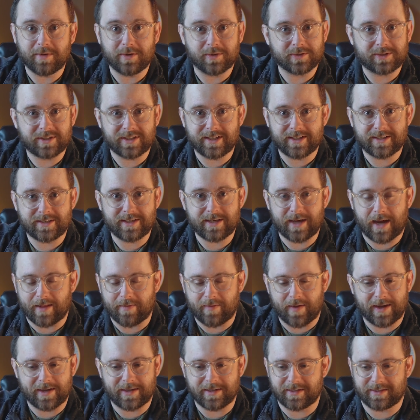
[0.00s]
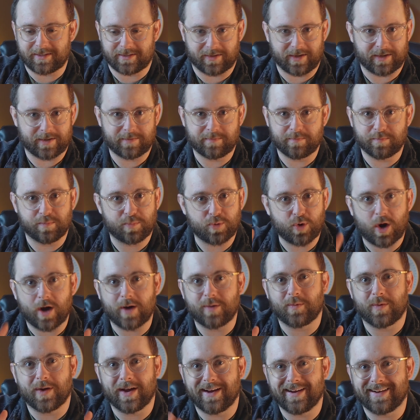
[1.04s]
Middle Tennessee, I liken it to like
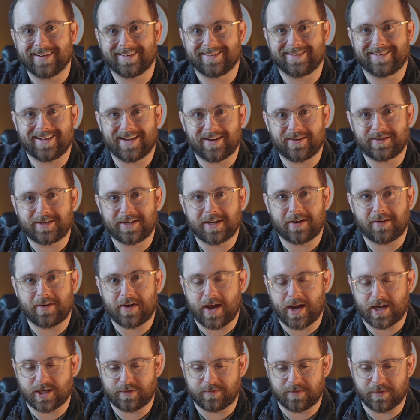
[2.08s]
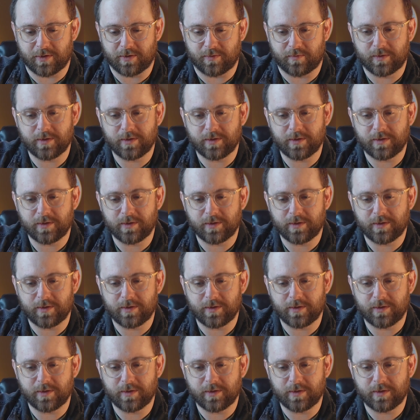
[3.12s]
Broadway in downtown Nashville,